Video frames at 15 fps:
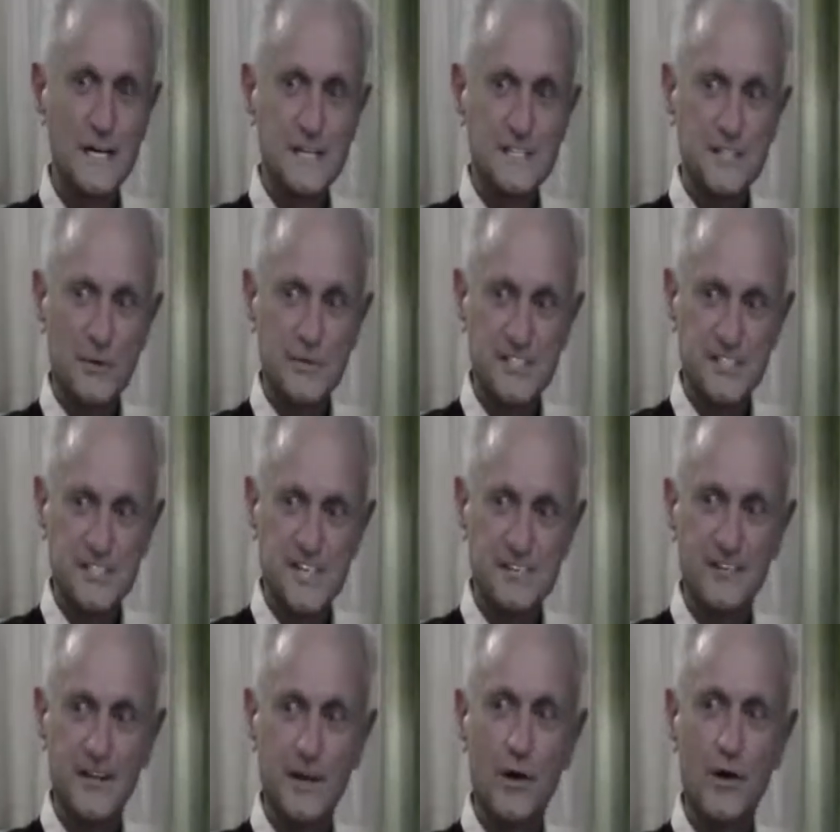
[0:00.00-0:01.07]
So just
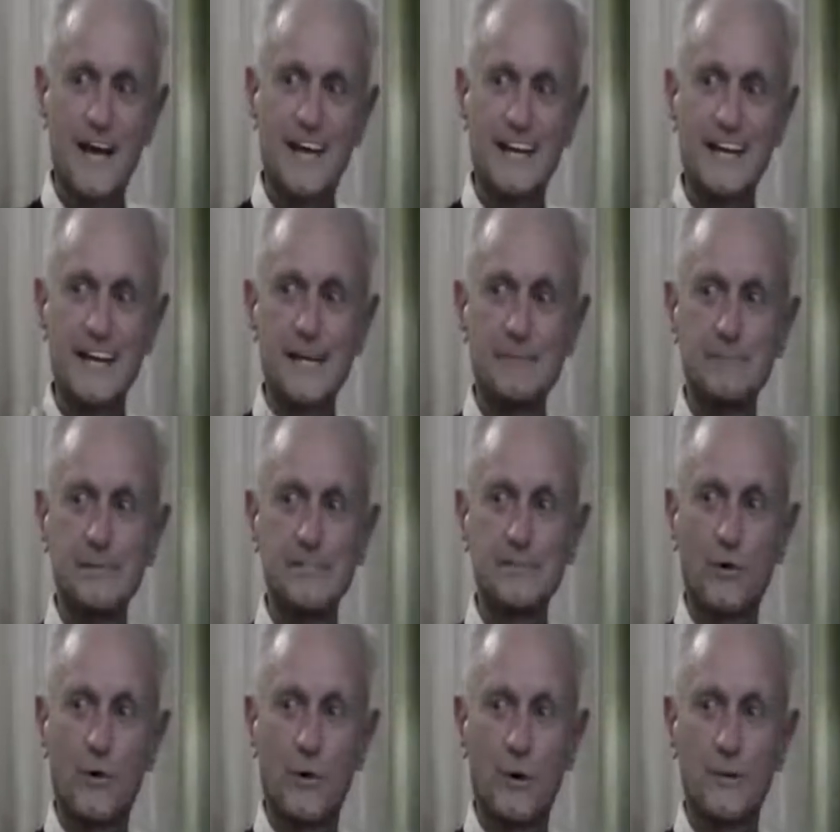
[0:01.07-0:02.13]
giving her an image
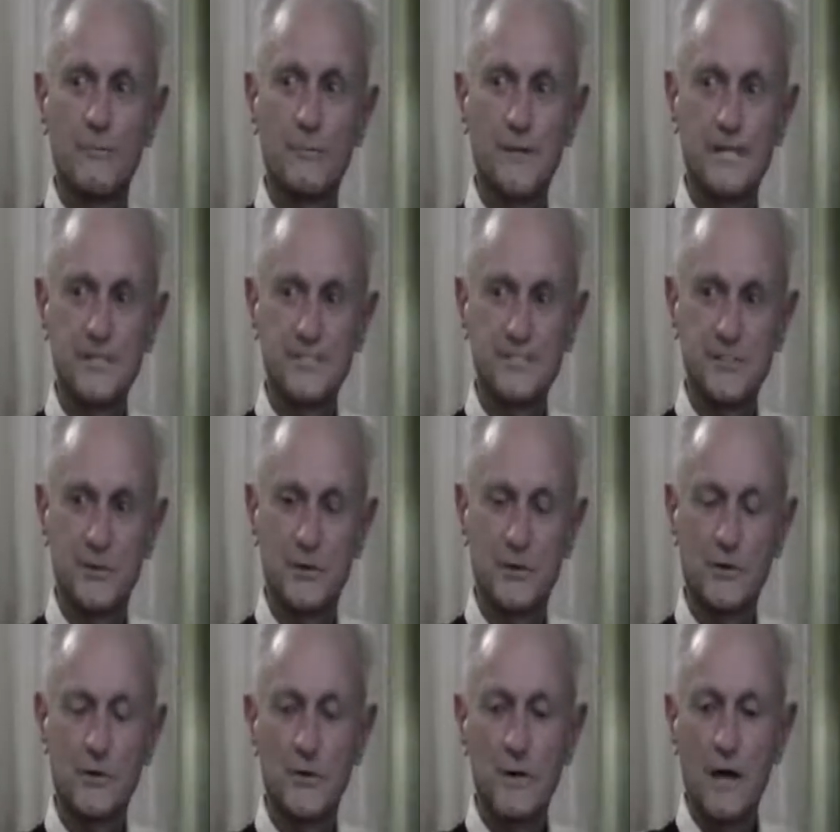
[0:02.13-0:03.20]
or a
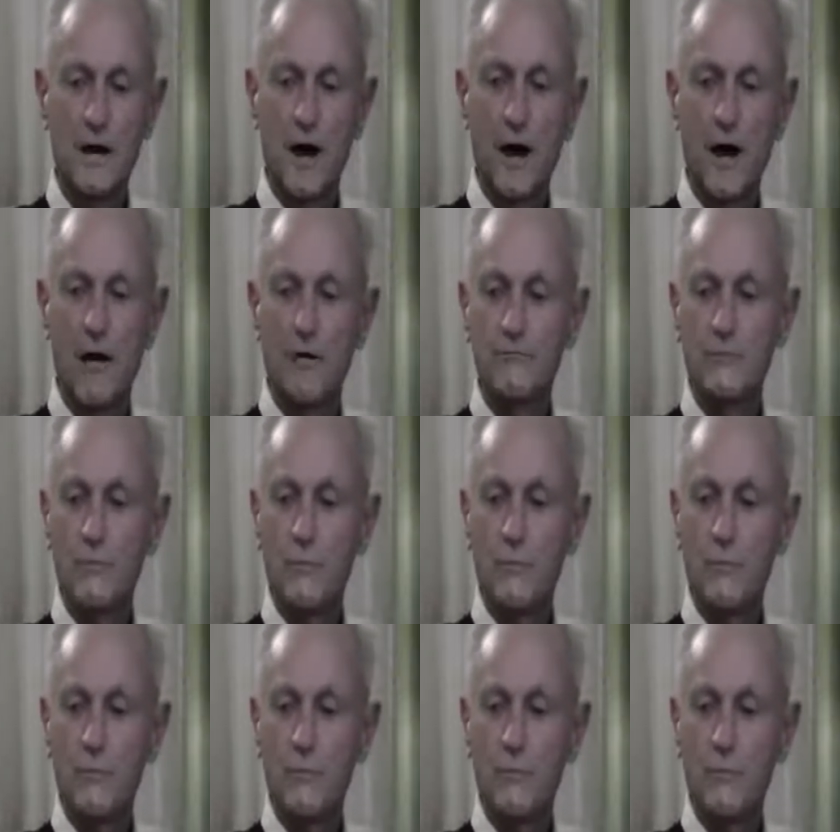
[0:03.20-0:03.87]
picture of